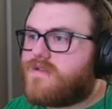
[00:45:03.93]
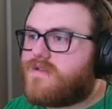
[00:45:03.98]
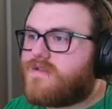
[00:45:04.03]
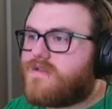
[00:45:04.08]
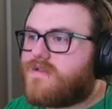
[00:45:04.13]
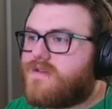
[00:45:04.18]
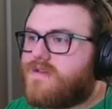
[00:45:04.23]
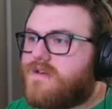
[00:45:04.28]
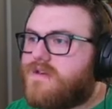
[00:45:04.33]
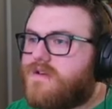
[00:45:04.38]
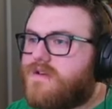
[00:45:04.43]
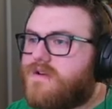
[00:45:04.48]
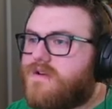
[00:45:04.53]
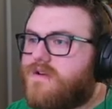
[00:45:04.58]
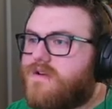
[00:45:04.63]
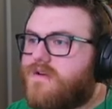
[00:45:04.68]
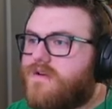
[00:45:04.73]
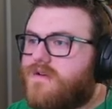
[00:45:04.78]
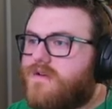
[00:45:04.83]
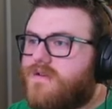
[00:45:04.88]
get
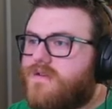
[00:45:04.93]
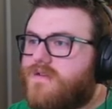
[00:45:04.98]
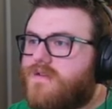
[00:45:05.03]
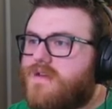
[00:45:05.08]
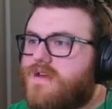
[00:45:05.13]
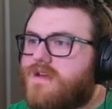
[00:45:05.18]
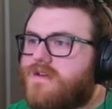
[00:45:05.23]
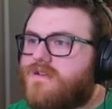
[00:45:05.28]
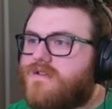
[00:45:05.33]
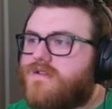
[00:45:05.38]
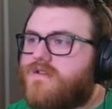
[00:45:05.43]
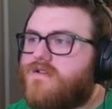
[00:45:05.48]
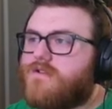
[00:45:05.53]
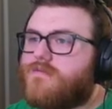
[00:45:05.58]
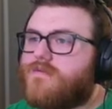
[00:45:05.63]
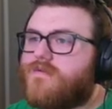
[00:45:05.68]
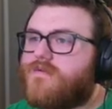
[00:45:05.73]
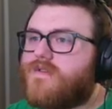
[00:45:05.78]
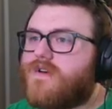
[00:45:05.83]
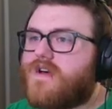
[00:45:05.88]
on to the next group
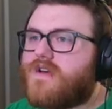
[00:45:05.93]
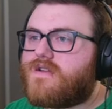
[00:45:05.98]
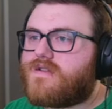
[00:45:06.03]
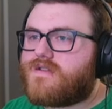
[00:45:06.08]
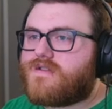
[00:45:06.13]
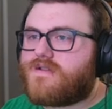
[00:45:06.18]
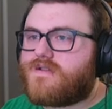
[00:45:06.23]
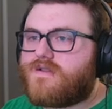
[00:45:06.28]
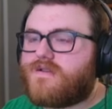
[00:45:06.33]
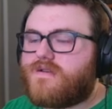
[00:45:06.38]
of huts.